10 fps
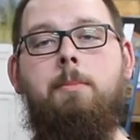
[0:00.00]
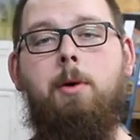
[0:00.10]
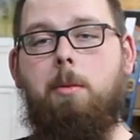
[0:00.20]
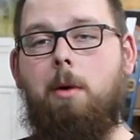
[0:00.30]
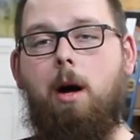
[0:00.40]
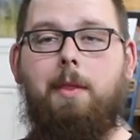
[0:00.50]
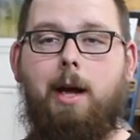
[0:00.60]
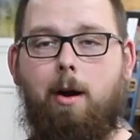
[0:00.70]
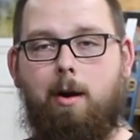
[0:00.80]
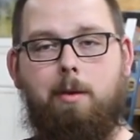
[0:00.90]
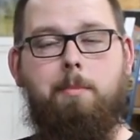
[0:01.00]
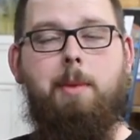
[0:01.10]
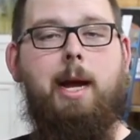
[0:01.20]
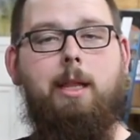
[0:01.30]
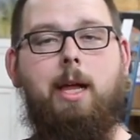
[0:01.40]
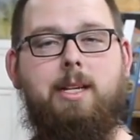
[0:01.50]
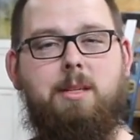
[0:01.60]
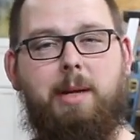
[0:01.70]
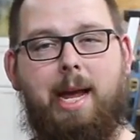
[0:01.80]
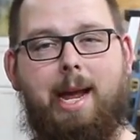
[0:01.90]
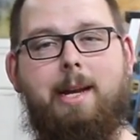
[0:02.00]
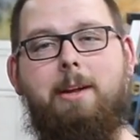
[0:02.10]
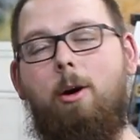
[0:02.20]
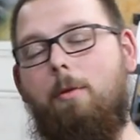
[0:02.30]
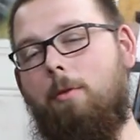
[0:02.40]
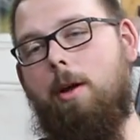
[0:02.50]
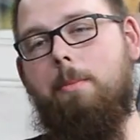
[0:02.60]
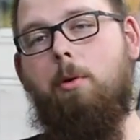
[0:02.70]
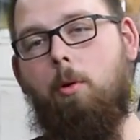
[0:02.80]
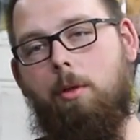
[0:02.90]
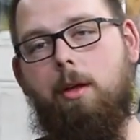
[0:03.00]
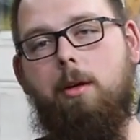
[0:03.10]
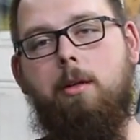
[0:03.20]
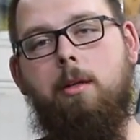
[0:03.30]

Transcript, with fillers: put them on there and paint like some candy over it and pull the